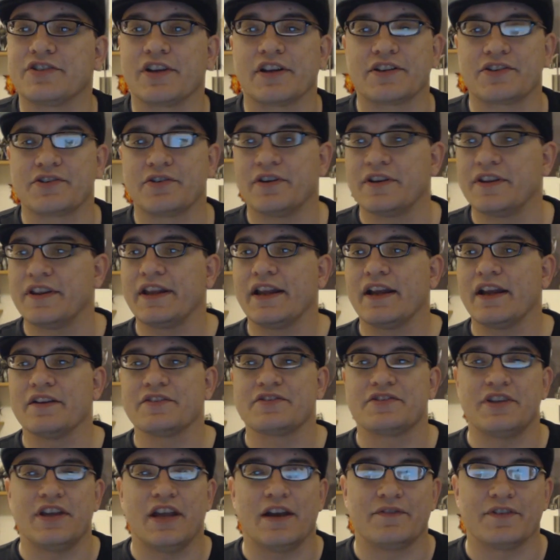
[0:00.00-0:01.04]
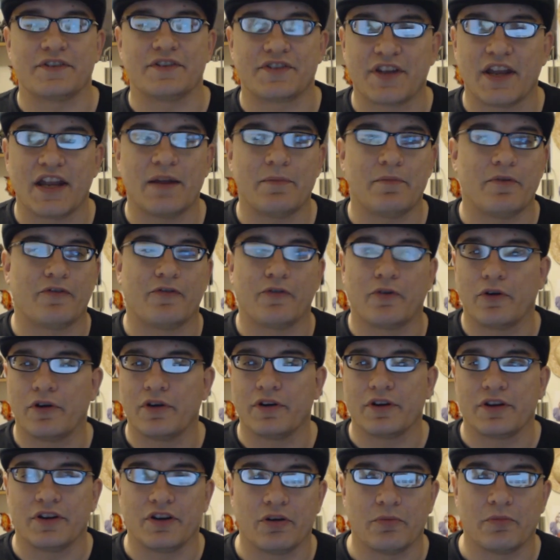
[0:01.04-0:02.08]
and she's like, is there anything else that you have to say
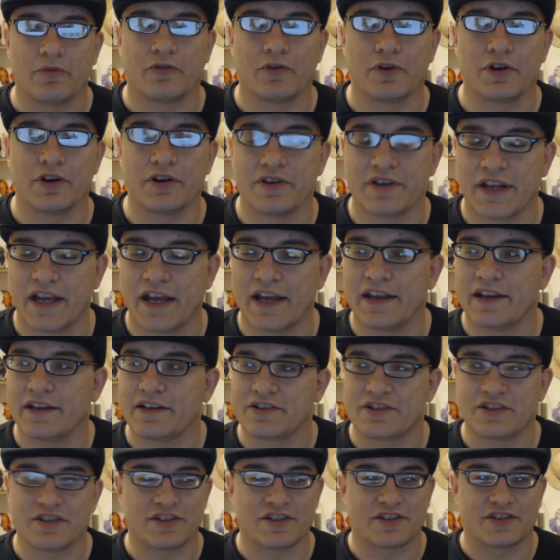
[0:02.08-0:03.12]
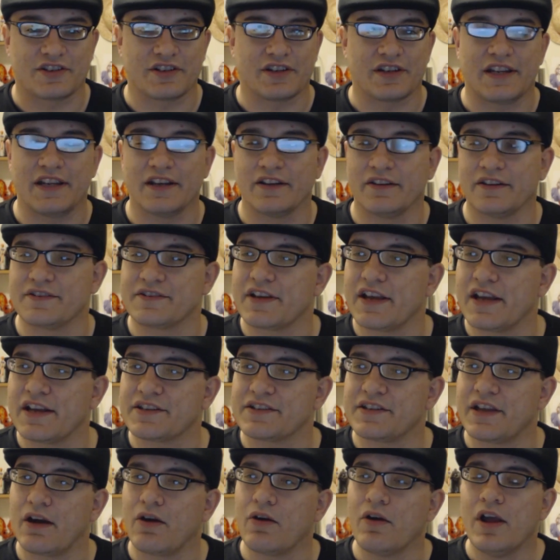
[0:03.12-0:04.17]
before, before you're dead? And she's just going to kill his
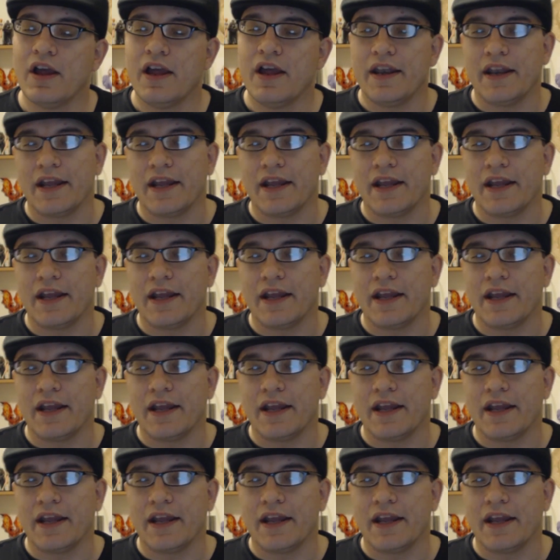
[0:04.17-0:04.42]
ass now.